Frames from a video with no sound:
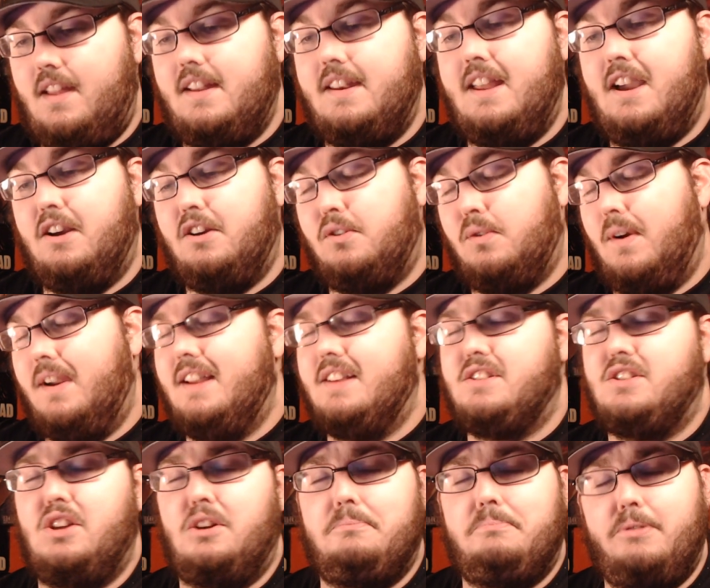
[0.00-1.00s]
Now, Gray
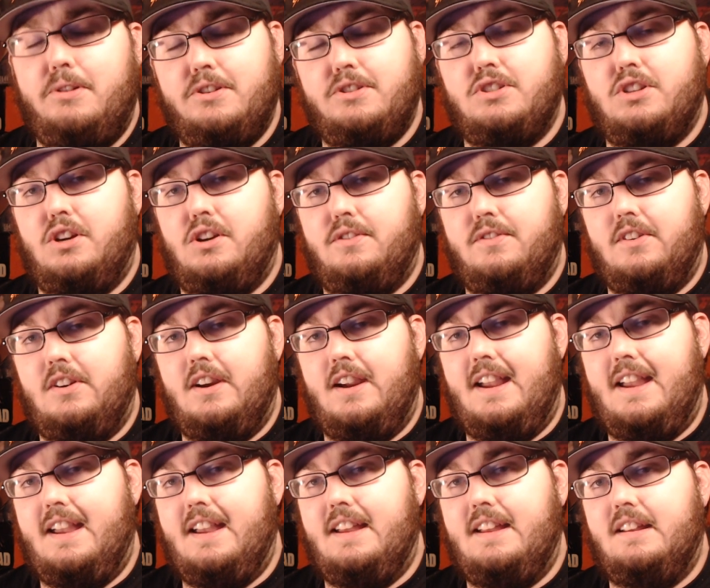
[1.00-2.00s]
is no pushover,
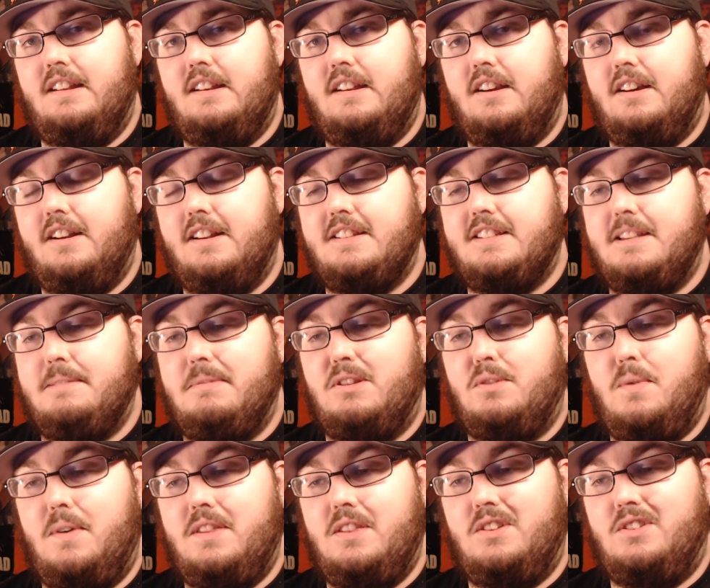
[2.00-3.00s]
and honestly,
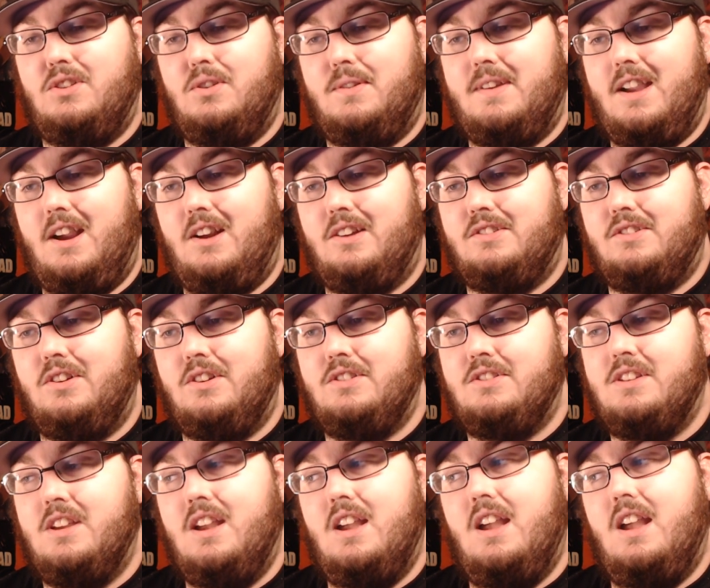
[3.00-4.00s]
between the two
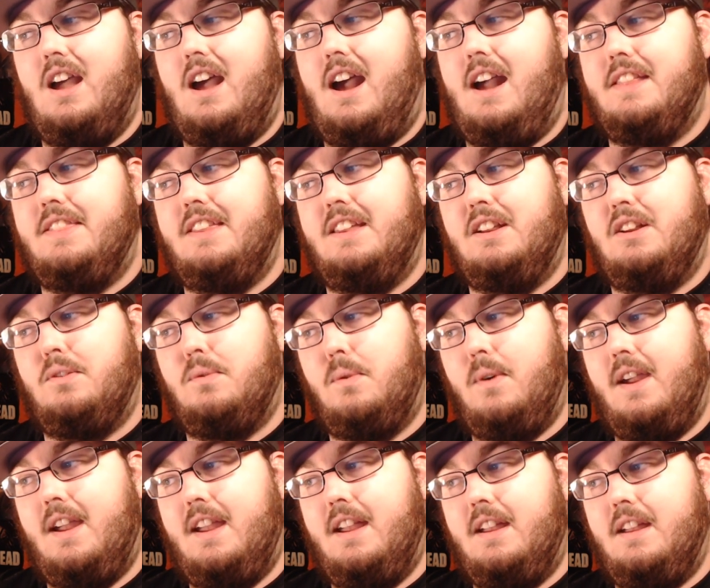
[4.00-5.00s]
characters, I think
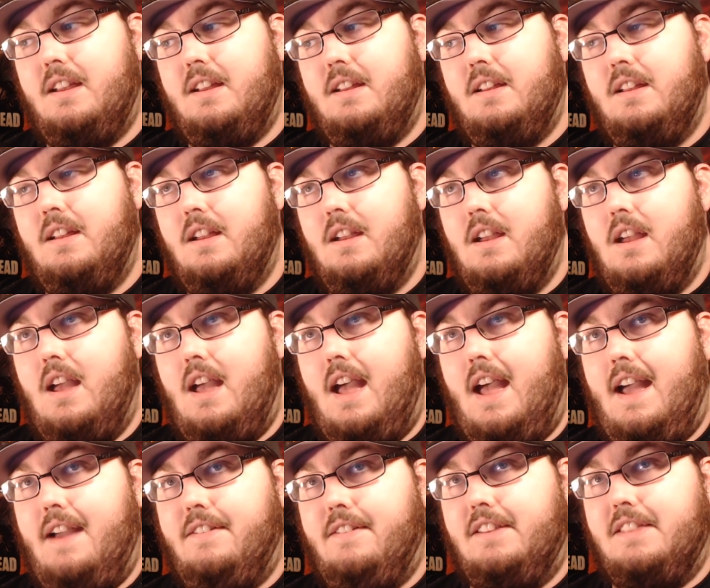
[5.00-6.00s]
Gray,
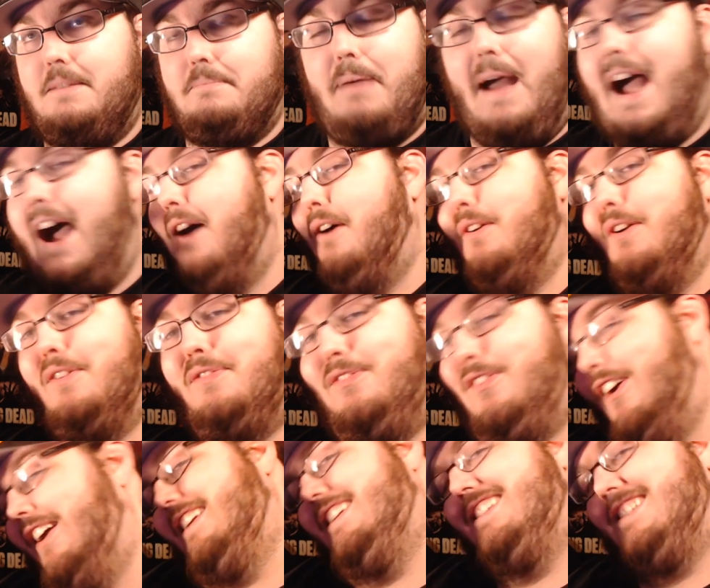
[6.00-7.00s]
having the power of
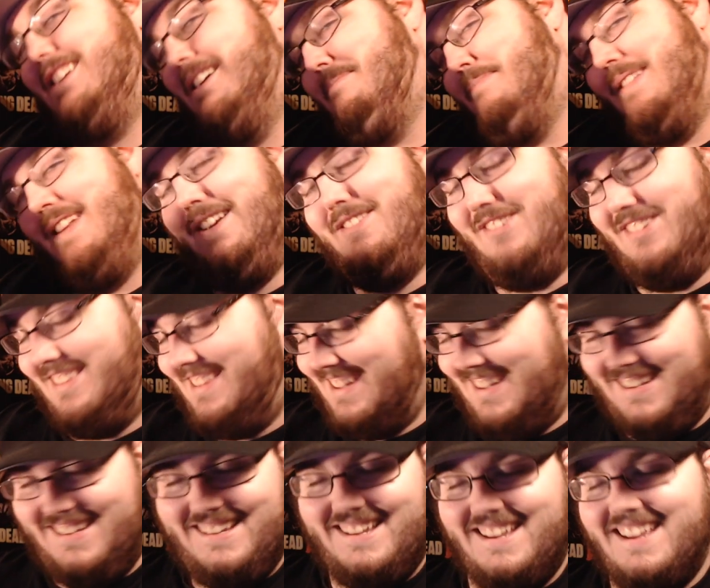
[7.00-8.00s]
friendship and
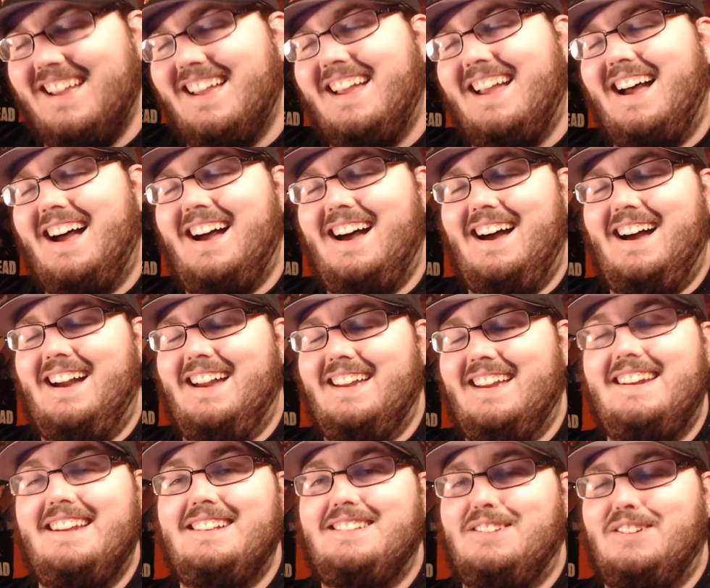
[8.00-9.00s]
everything
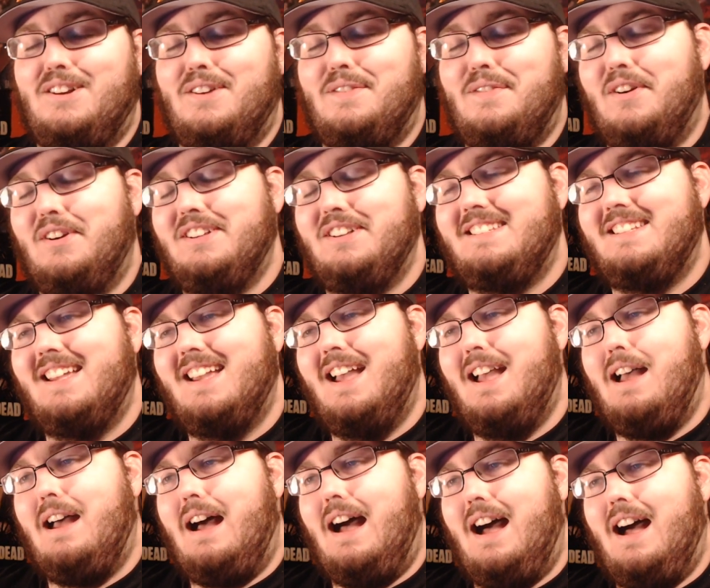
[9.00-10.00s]
in his universe,
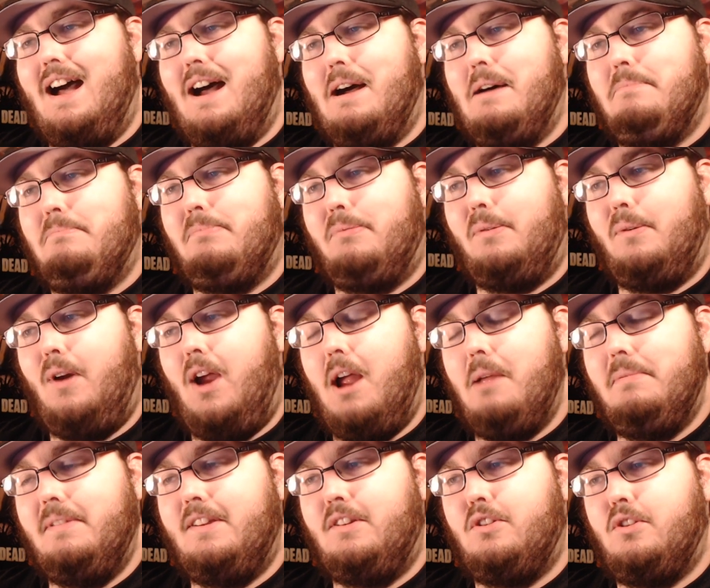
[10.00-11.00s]

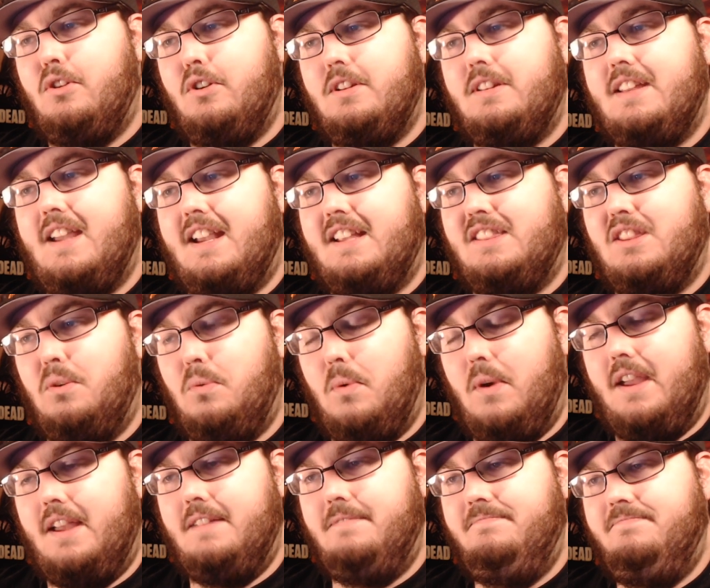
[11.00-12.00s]
probably could take the
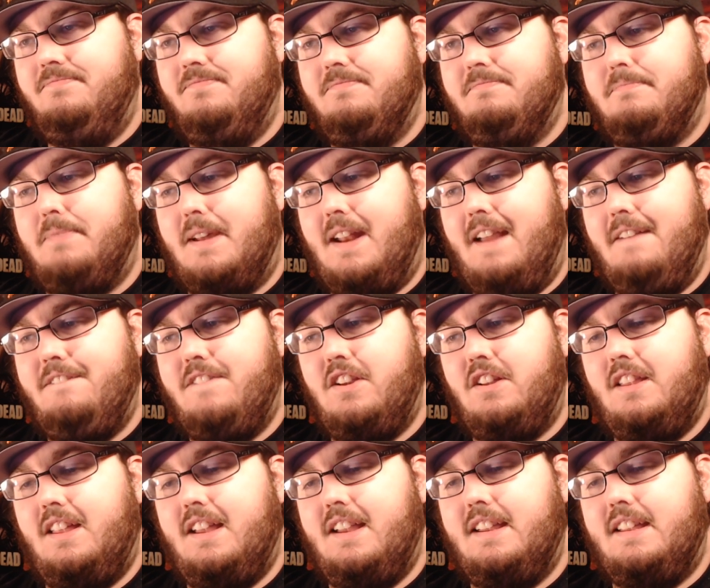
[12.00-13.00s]
win, but I
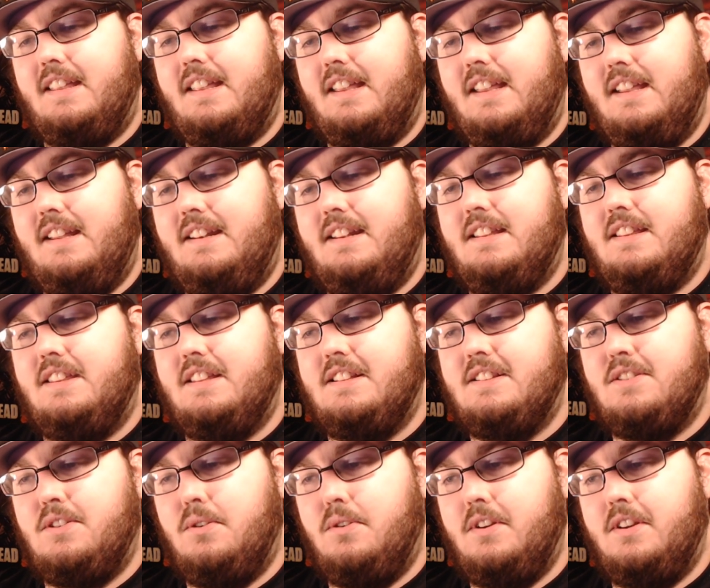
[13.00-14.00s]
feel like Esdeath
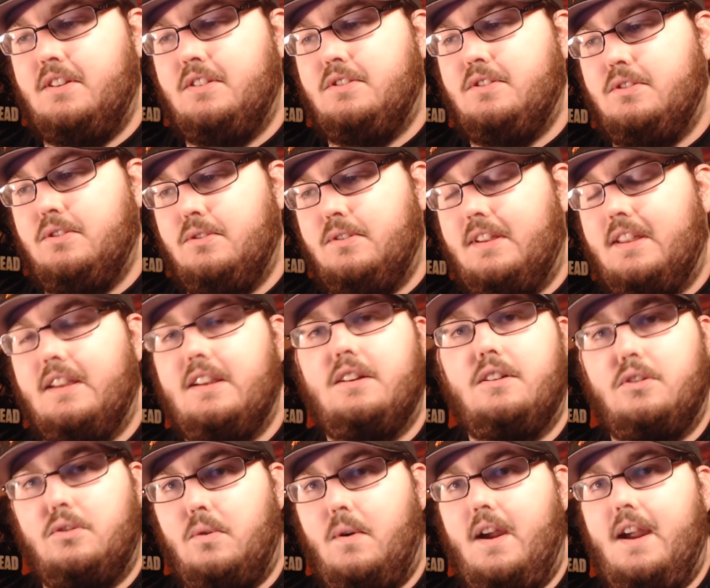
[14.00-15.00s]
is going to
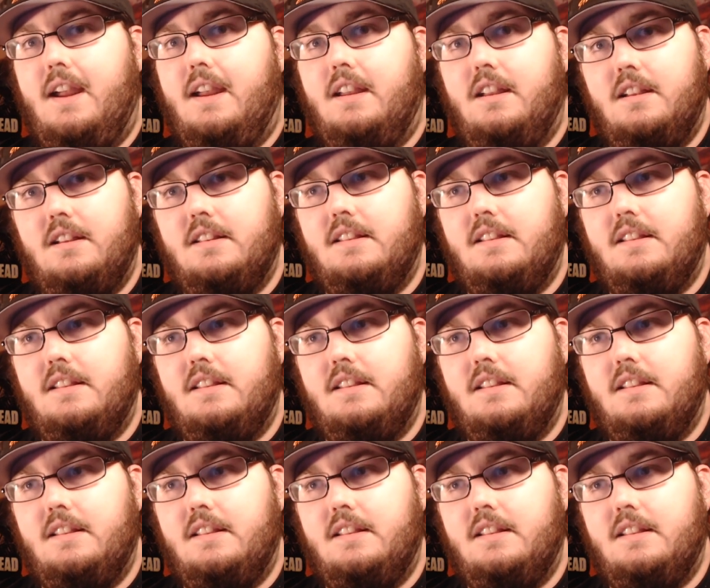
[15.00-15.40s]
kill Gray.